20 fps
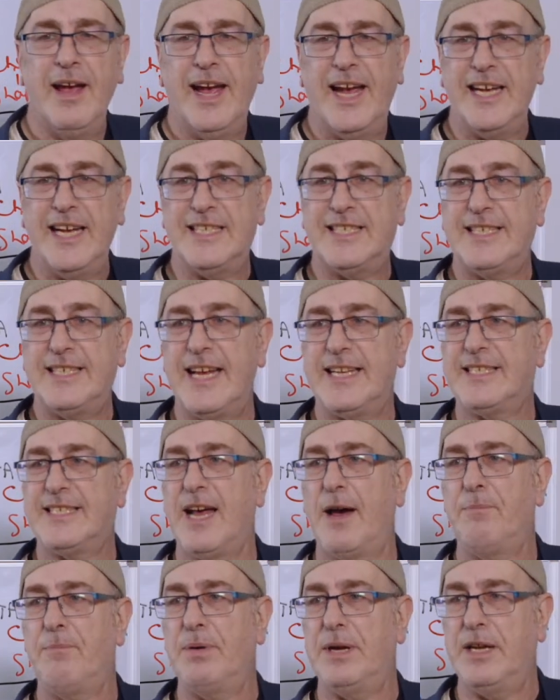He sets
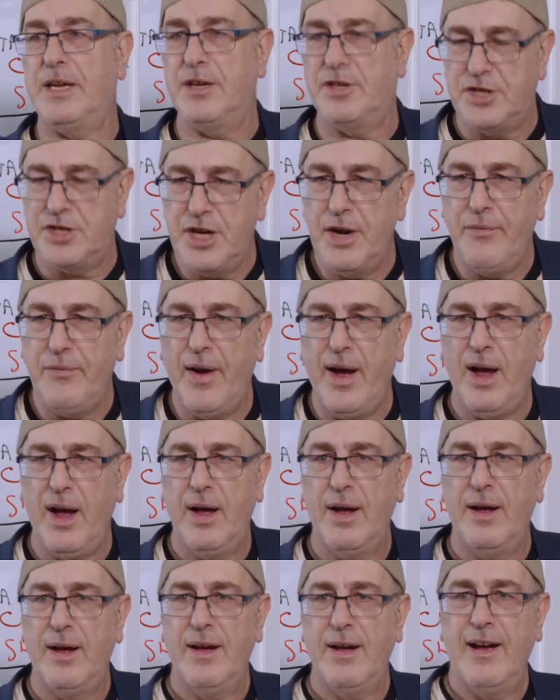up a yeshiva,
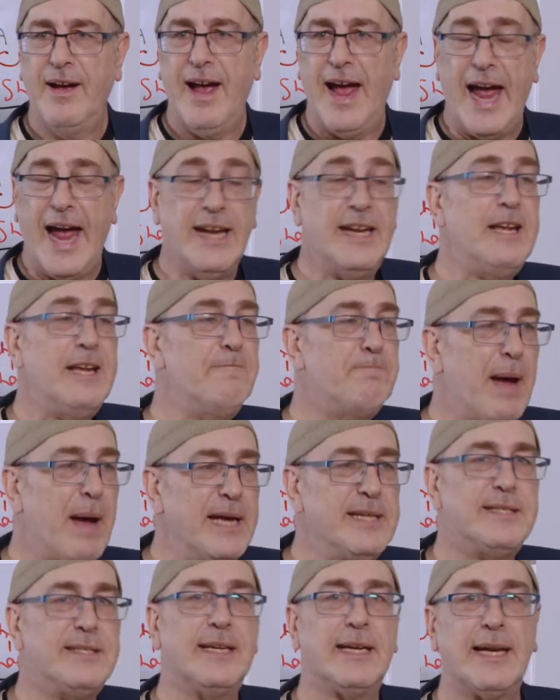and he
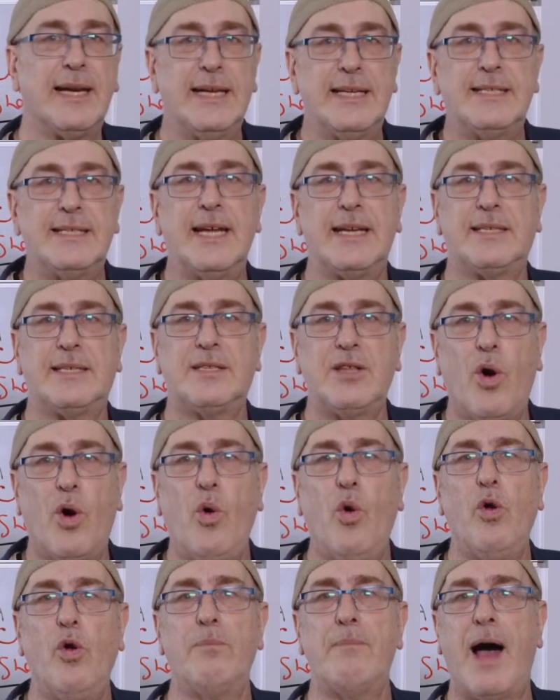basically sets the
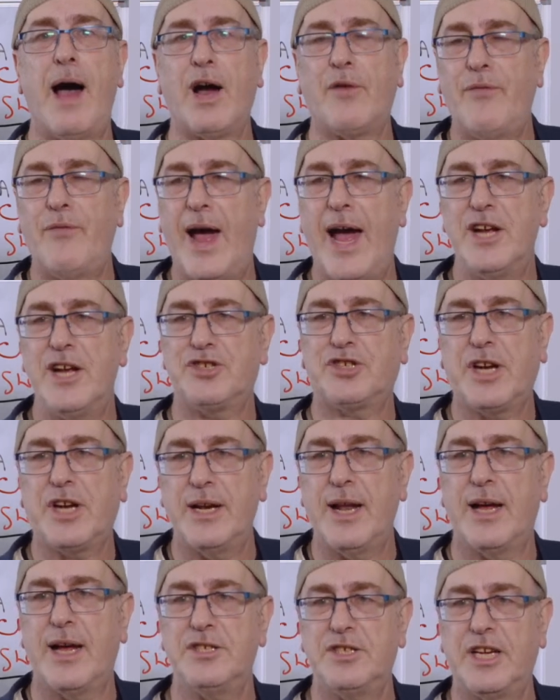hallmark for
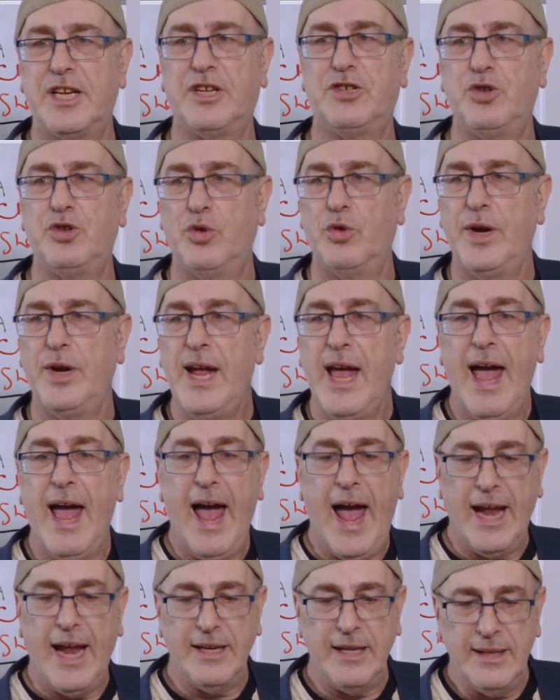Ashkenazic Jewry.
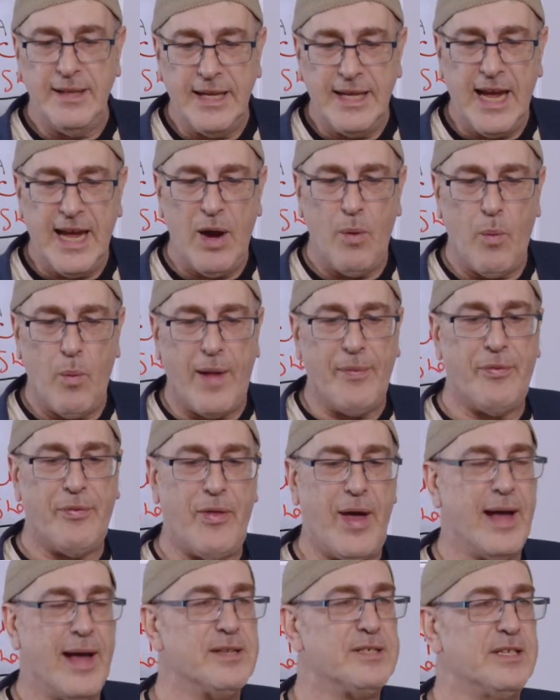And in the year
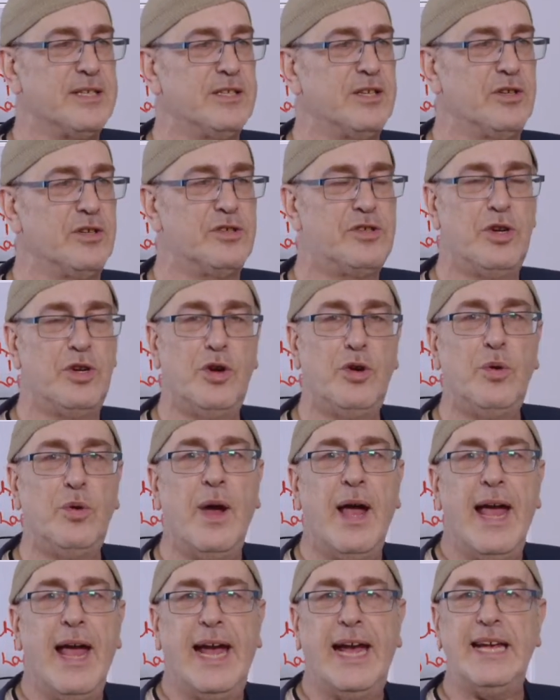1002,
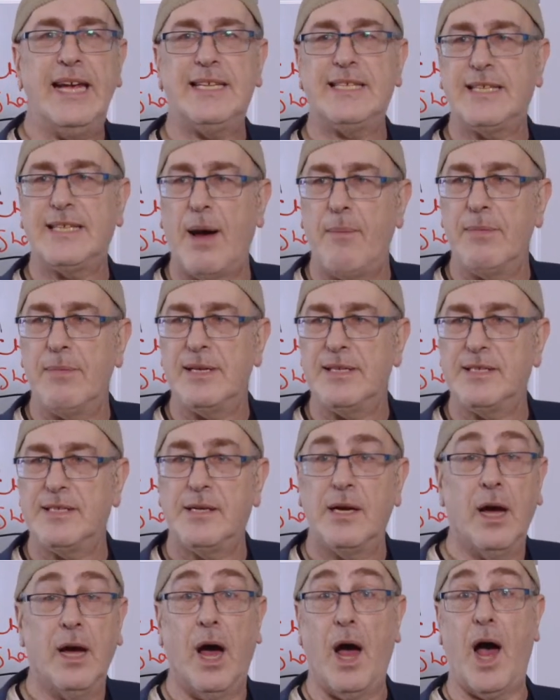he
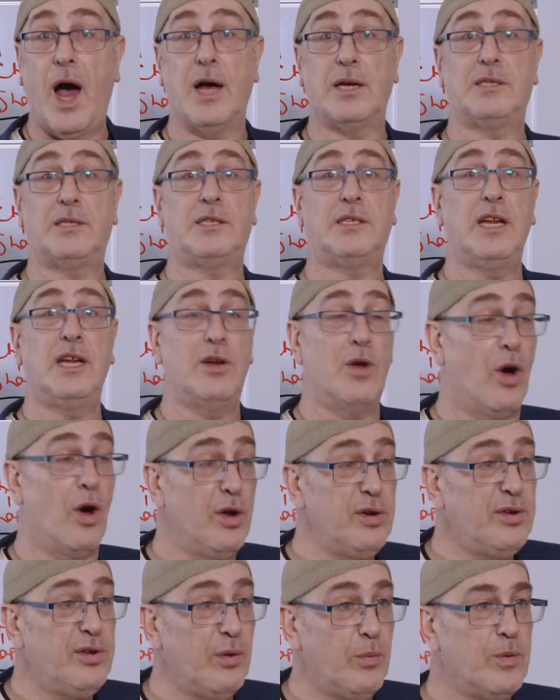summons a
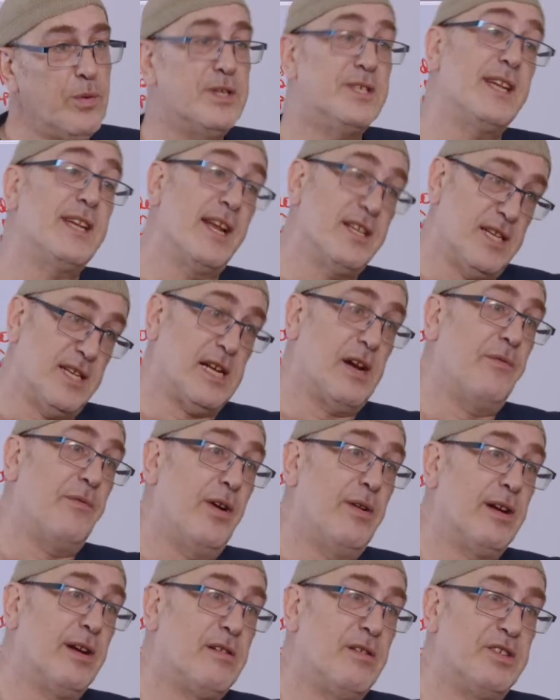synod, which sounds like a
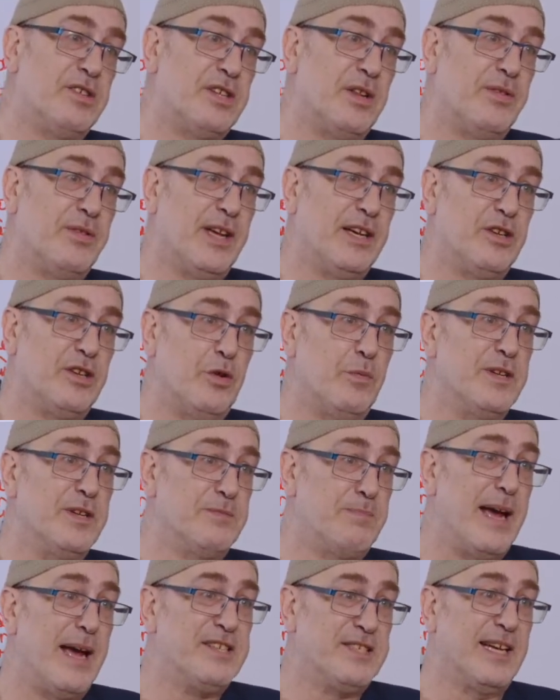very Christian thing to do, is
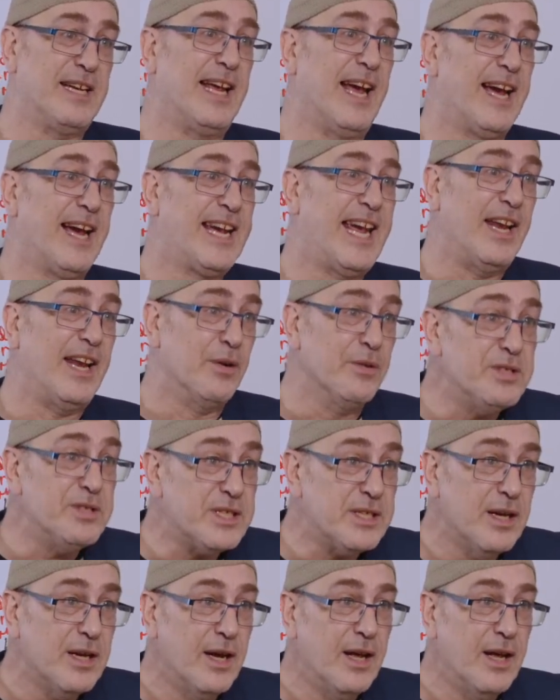basically a
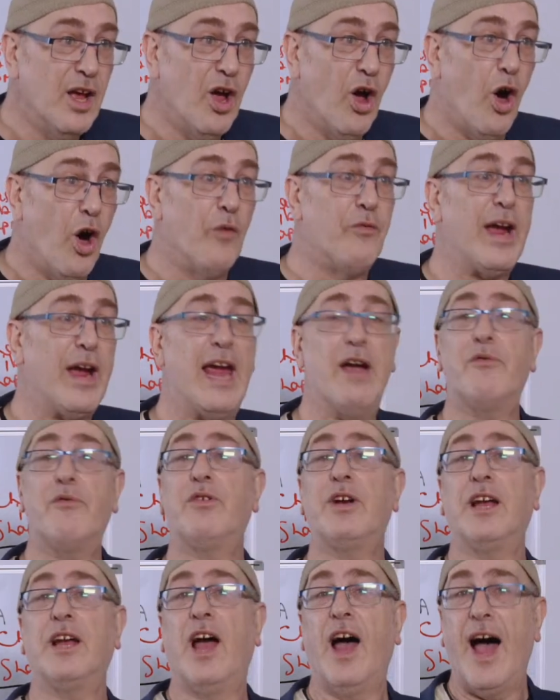kinus, of
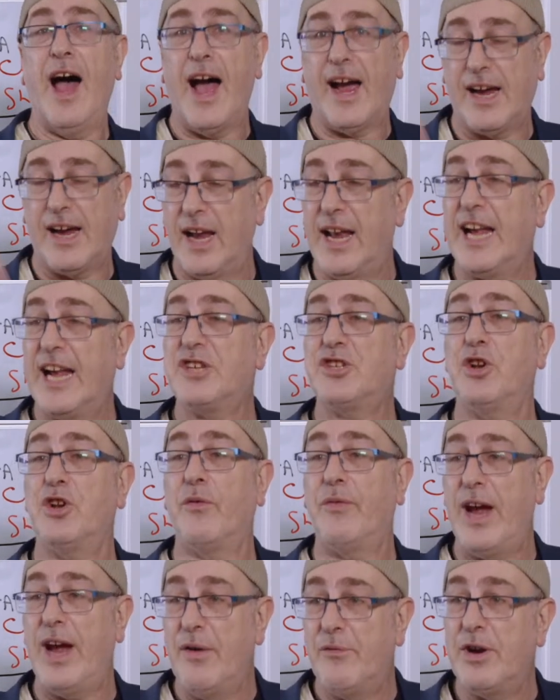a collection
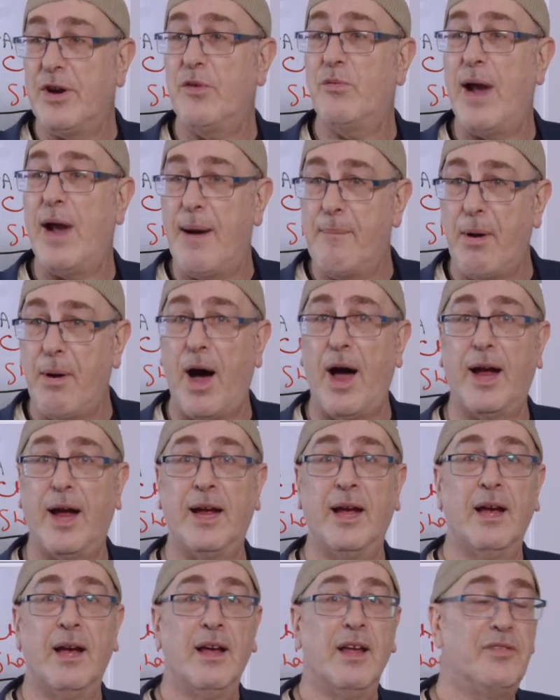of every rabbi
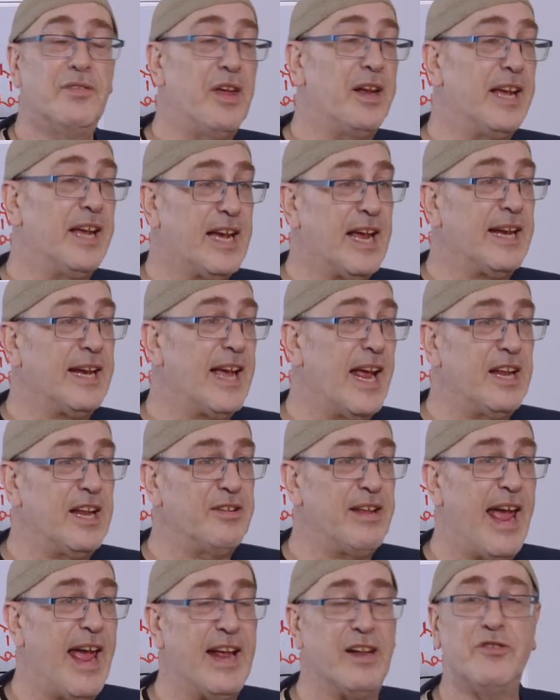that he can get
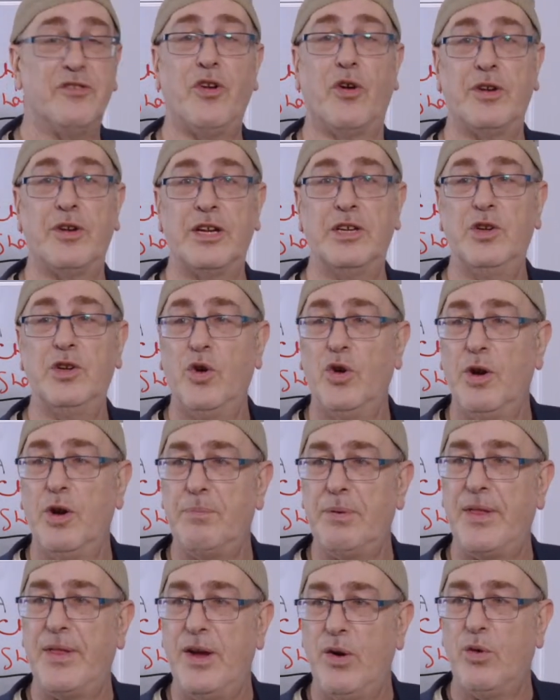his hands on in
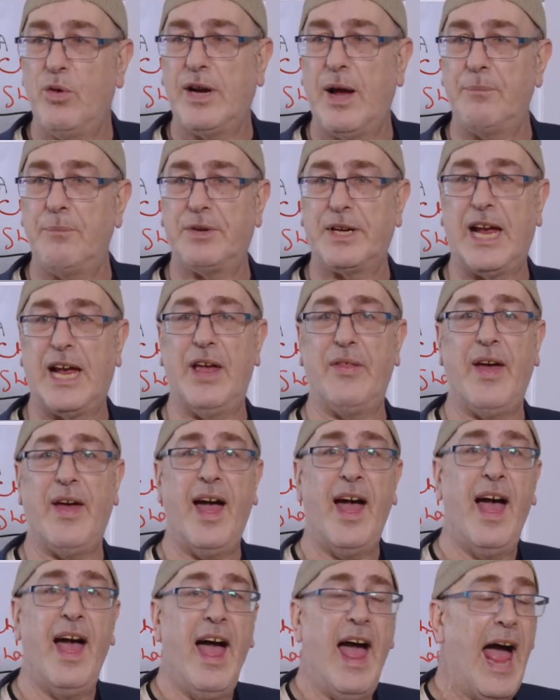Europe, and they all come
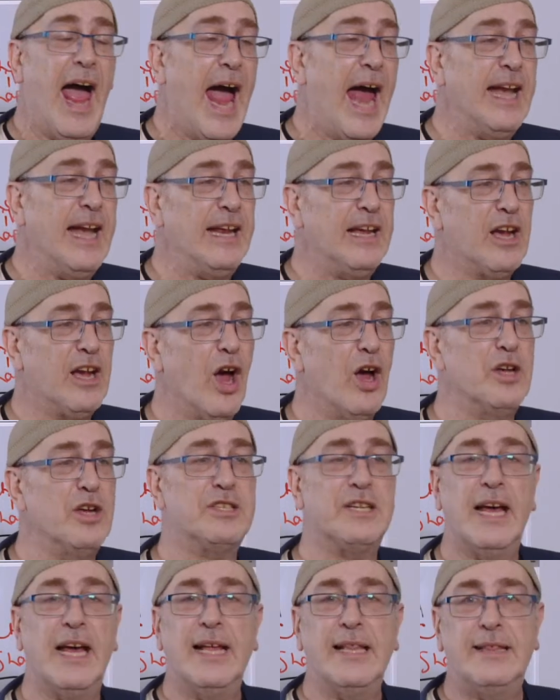together, and he
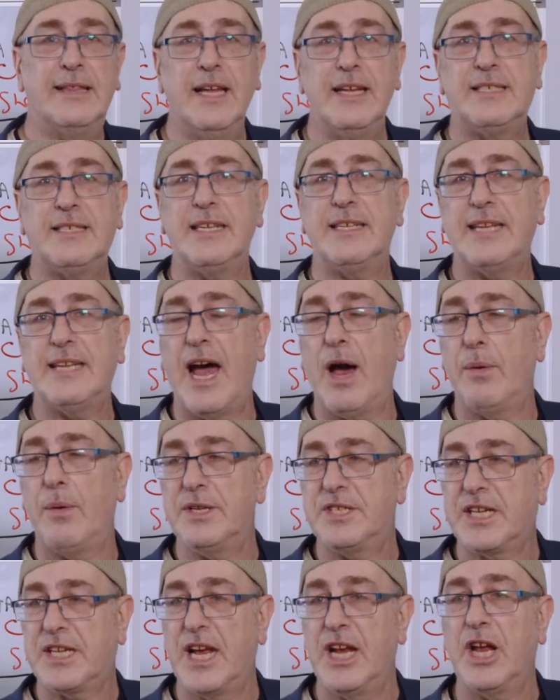goes, this is how
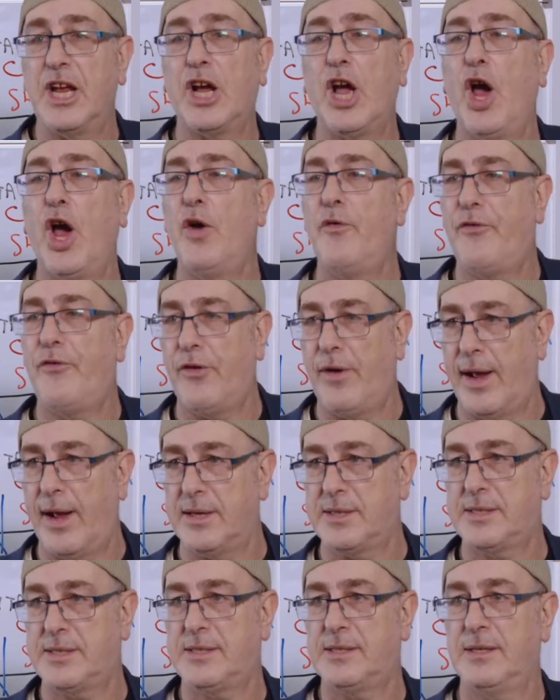it's going to go for
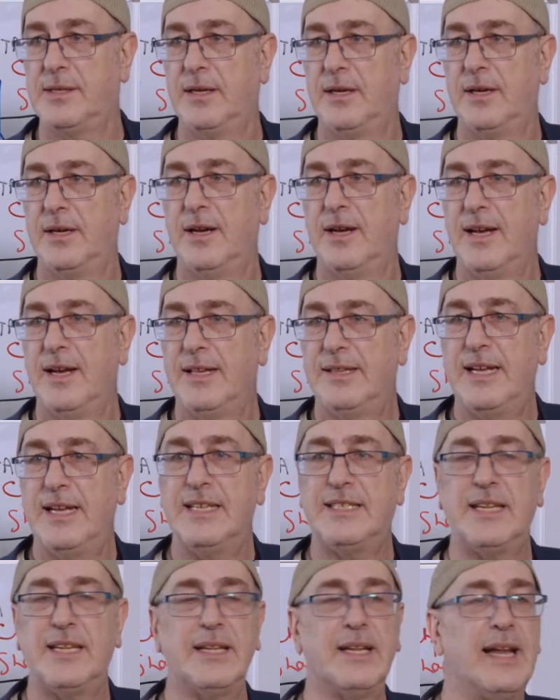us.
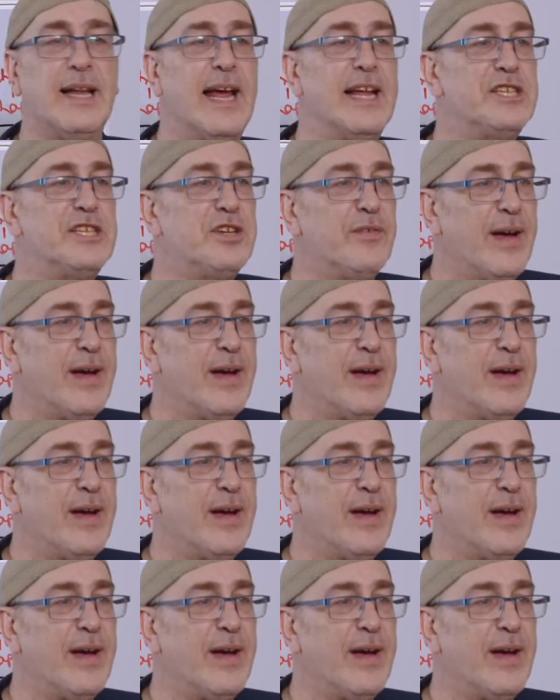These are the lands of